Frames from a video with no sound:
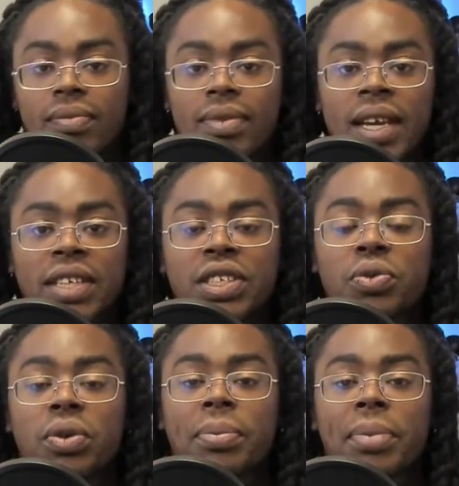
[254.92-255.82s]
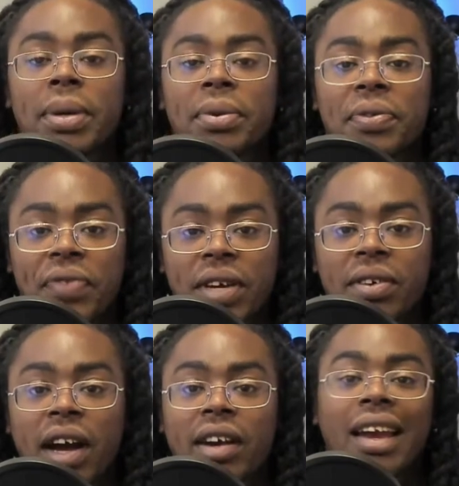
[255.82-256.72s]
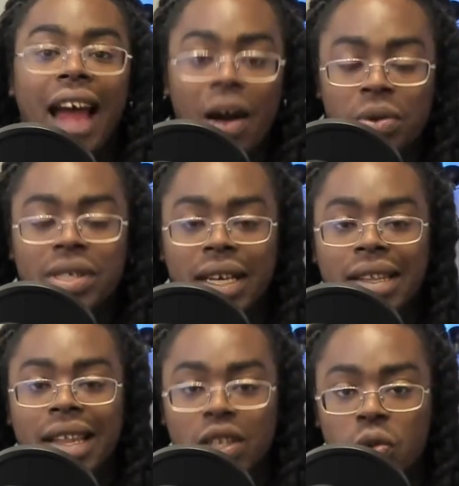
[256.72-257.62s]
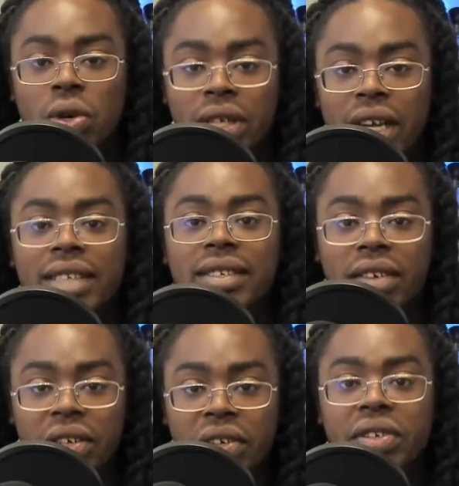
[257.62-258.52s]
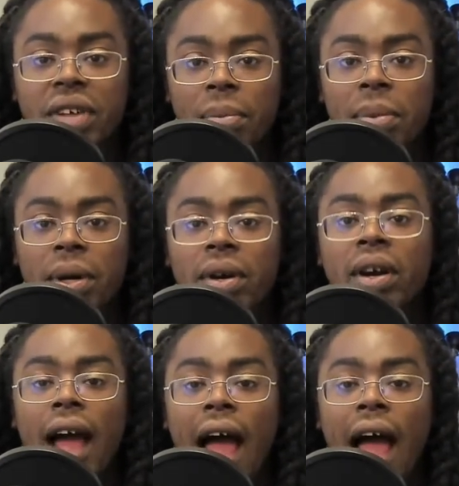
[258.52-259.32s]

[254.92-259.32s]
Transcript: that you want to be able to figure out, and I would say that 20 days is a good number,